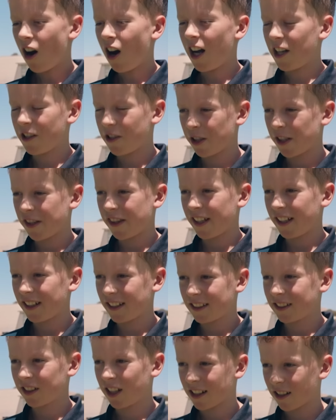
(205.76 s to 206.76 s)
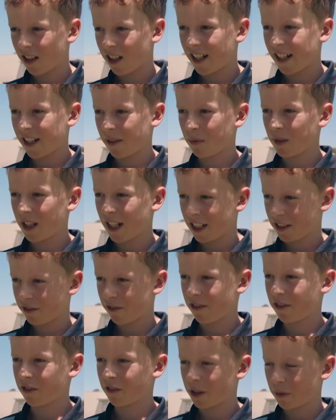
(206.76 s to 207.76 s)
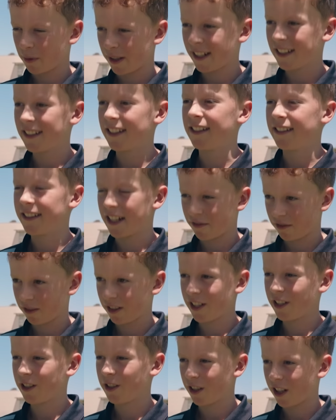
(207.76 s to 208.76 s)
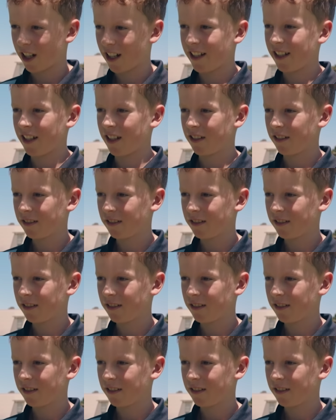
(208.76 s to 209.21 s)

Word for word: I do think sidelining players for three weeks is definitely a good idea.